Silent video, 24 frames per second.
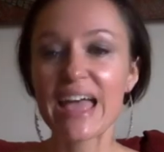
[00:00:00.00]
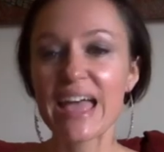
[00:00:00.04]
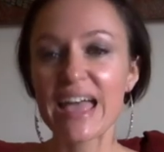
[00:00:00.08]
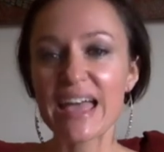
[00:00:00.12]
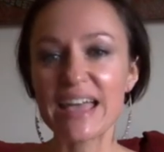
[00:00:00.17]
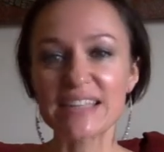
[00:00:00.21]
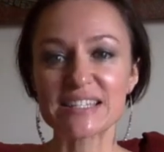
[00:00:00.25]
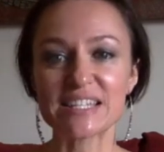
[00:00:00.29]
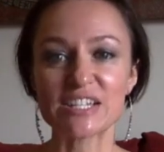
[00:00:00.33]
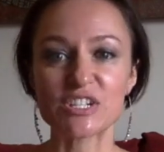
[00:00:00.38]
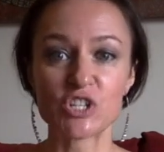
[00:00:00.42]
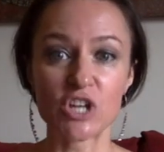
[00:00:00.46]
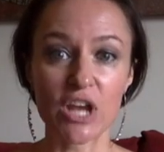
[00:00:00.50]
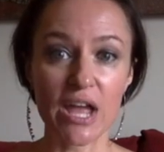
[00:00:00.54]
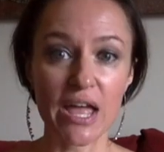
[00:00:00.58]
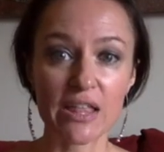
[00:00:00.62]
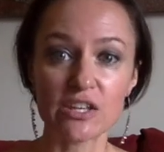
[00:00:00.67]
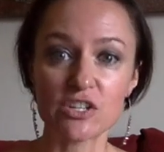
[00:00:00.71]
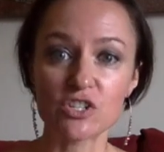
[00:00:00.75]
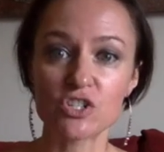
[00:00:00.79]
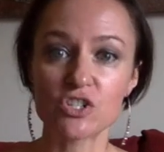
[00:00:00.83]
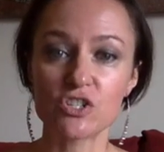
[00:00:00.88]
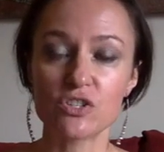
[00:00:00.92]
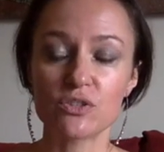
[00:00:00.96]
as I
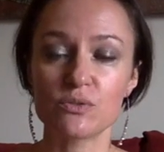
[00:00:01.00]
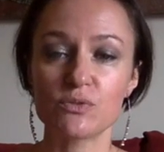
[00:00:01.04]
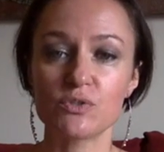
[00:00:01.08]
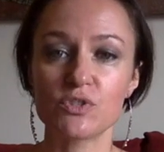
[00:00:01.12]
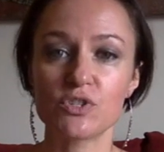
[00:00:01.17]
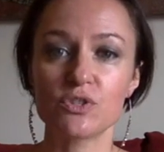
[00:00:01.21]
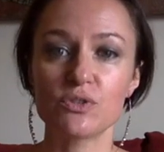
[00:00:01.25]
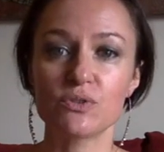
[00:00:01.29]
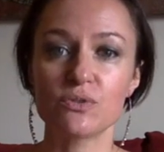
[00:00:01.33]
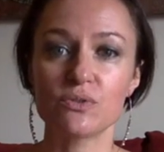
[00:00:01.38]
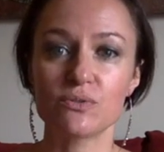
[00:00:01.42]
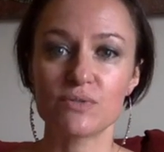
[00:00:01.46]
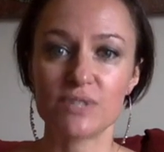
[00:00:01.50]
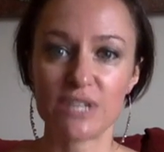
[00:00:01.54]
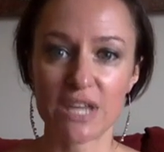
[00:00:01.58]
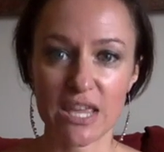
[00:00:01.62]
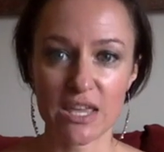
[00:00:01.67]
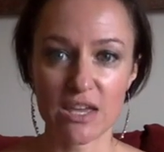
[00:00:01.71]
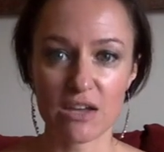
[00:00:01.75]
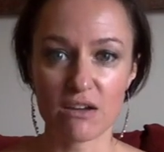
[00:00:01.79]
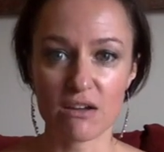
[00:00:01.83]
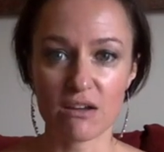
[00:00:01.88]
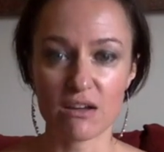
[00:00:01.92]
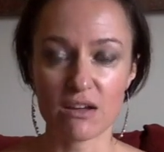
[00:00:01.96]
challenge you to
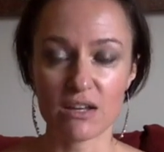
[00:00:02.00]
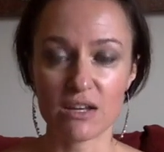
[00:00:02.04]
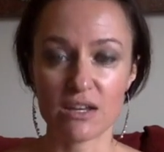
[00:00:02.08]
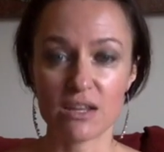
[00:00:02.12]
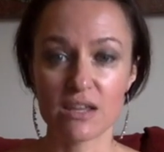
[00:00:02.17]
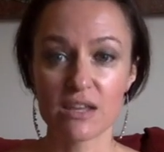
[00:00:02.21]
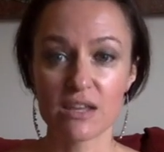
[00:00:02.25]
take on